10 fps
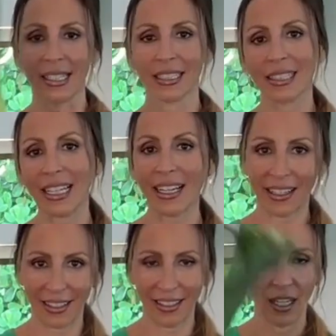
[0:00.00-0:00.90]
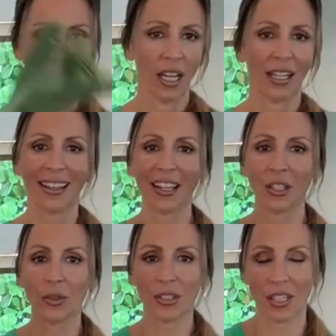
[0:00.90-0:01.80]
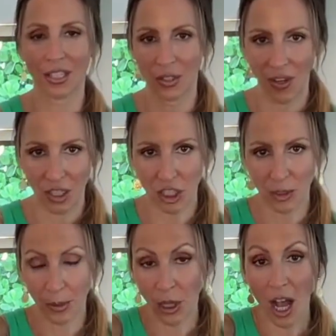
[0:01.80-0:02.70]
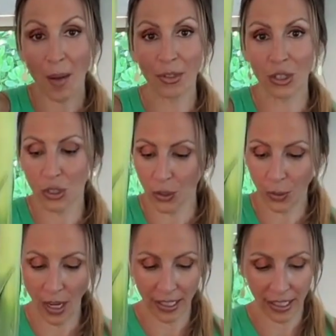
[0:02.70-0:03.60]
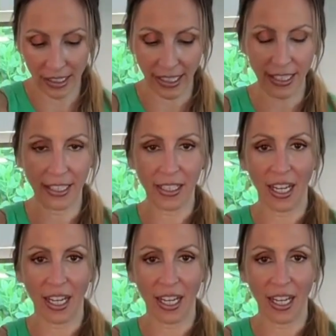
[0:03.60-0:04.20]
Leek. Get used to this vegetable. I'm going to show you how to clean it.